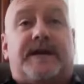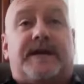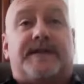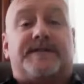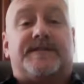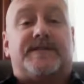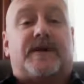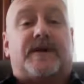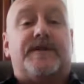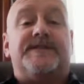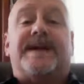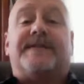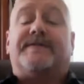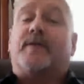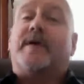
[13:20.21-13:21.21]
And so we
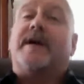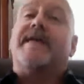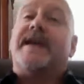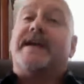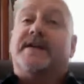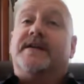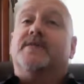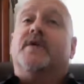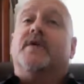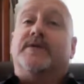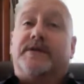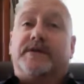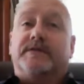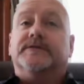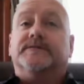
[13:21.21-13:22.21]
just have to weigh that into what
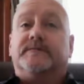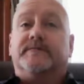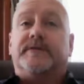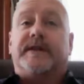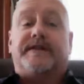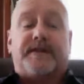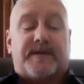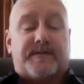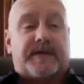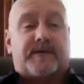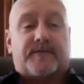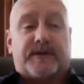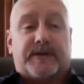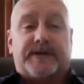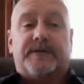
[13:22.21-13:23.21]
we're doing. But I think you make
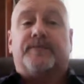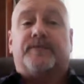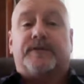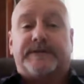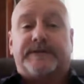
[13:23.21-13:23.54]
a really good